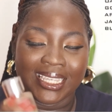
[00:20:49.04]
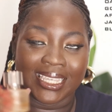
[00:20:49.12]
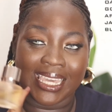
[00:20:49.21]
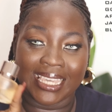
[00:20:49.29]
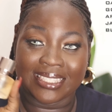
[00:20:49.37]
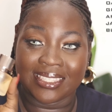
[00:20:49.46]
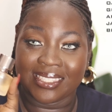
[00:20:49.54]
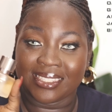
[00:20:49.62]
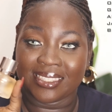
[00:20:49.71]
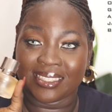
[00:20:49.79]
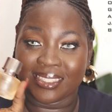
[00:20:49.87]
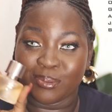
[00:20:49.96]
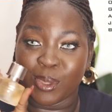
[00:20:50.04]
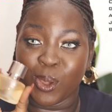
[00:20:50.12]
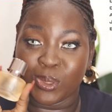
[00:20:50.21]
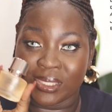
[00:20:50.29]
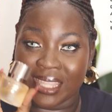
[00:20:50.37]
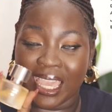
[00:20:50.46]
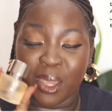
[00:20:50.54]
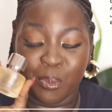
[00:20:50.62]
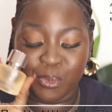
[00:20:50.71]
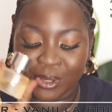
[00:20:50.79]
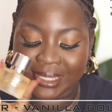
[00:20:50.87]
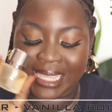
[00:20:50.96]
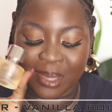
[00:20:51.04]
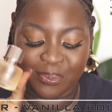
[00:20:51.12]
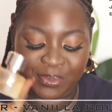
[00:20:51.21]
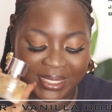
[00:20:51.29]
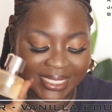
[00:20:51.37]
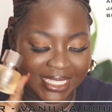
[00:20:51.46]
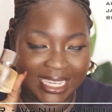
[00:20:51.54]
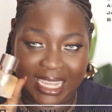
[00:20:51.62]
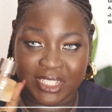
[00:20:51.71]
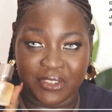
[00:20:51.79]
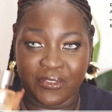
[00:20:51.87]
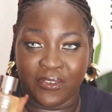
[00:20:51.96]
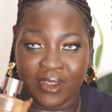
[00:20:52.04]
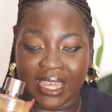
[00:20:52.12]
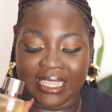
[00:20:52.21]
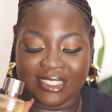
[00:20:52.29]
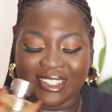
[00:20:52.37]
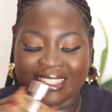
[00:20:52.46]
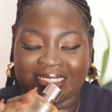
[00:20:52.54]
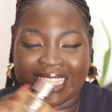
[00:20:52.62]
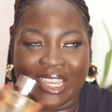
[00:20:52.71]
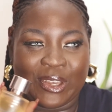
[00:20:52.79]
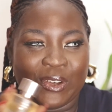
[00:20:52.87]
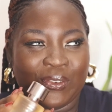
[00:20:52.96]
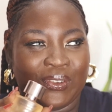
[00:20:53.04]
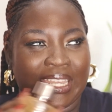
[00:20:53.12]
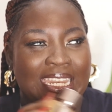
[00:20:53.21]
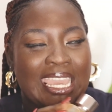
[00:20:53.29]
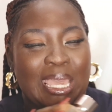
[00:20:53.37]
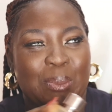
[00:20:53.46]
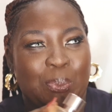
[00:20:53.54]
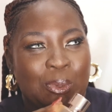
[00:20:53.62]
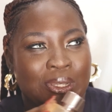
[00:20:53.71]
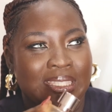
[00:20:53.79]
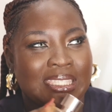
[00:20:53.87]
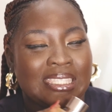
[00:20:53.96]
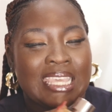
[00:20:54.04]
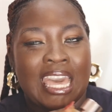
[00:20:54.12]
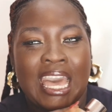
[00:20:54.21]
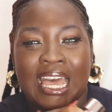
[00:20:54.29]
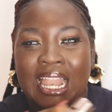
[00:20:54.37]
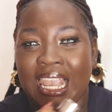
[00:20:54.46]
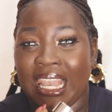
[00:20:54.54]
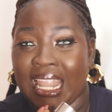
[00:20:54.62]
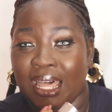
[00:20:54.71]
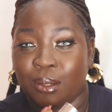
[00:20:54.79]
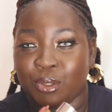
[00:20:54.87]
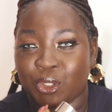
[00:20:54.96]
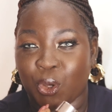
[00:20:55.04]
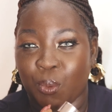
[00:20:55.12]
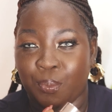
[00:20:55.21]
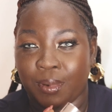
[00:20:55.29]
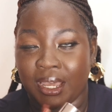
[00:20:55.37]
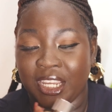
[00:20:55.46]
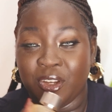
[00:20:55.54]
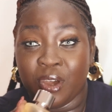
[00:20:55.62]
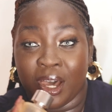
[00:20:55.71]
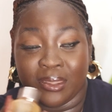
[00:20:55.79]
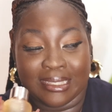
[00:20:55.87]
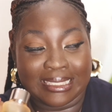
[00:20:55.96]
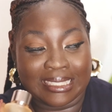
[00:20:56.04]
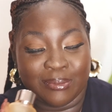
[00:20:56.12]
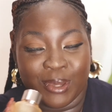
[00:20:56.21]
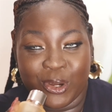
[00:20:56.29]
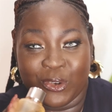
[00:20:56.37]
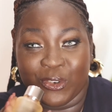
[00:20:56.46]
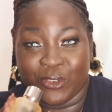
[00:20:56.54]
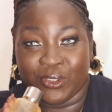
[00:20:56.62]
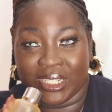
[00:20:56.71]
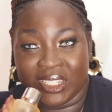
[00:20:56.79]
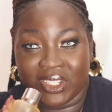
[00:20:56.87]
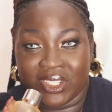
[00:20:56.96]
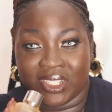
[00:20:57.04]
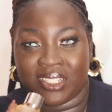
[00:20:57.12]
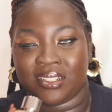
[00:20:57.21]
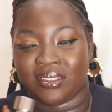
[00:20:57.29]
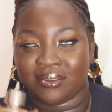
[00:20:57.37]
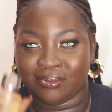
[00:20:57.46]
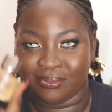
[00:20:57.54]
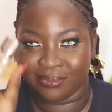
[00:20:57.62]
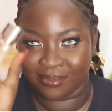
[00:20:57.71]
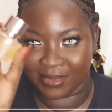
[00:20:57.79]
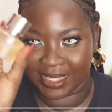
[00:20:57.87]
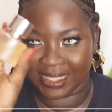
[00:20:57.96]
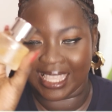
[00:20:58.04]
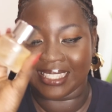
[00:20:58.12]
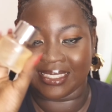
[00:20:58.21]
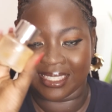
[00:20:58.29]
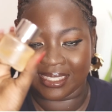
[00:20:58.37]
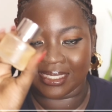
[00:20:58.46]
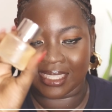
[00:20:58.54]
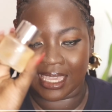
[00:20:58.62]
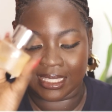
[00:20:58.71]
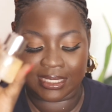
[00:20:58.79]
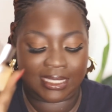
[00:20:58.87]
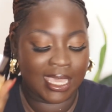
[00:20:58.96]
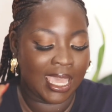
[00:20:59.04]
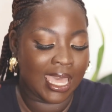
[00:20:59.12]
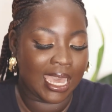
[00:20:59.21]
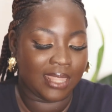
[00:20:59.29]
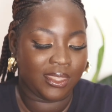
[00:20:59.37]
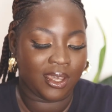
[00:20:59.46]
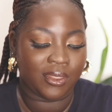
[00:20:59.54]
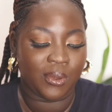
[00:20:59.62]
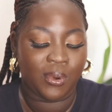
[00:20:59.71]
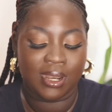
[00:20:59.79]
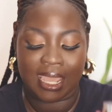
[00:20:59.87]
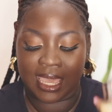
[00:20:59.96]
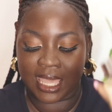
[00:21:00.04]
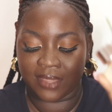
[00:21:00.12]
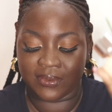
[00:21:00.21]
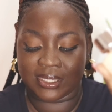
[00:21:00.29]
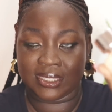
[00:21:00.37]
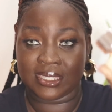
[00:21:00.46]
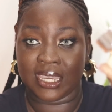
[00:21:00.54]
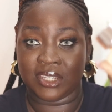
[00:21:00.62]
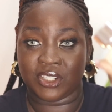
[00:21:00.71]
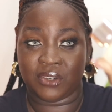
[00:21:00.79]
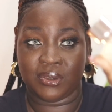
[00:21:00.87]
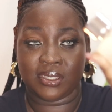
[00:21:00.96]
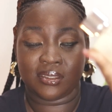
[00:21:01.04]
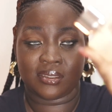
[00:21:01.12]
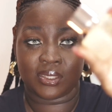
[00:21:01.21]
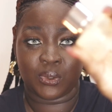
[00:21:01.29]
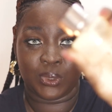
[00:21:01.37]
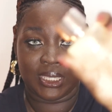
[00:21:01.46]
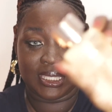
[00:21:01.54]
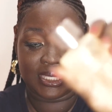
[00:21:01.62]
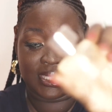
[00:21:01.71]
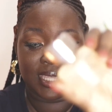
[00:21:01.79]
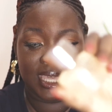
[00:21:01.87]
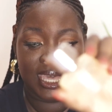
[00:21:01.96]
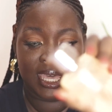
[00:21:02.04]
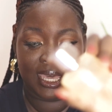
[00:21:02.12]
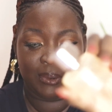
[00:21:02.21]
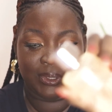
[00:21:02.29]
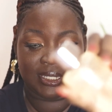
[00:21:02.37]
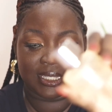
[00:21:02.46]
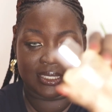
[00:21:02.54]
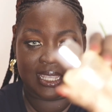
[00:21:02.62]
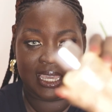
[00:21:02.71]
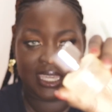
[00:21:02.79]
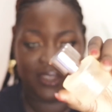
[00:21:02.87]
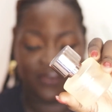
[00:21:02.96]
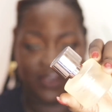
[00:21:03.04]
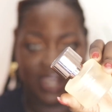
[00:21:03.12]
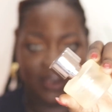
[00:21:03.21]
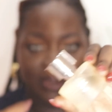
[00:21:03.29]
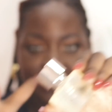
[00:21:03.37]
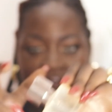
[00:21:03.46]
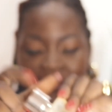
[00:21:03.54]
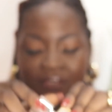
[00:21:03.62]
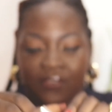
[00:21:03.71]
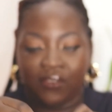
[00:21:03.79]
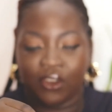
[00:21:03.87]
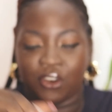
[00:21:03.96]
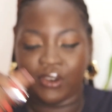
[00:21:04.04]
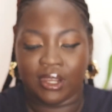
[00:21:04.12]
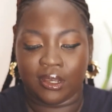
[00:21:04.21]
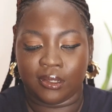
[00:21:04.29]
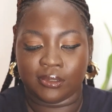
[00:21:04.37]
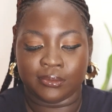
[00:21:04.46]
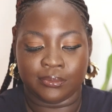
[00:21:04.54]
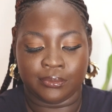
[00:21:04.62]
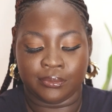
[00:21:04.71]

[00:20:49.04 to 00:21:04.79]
Guys, this smells like booked and busy, catching flies. Just think of an airport lounge or bar. You know how they smell rich. That's the scent. And the other one I have is Tangerine Squeeze, which is like a very floral,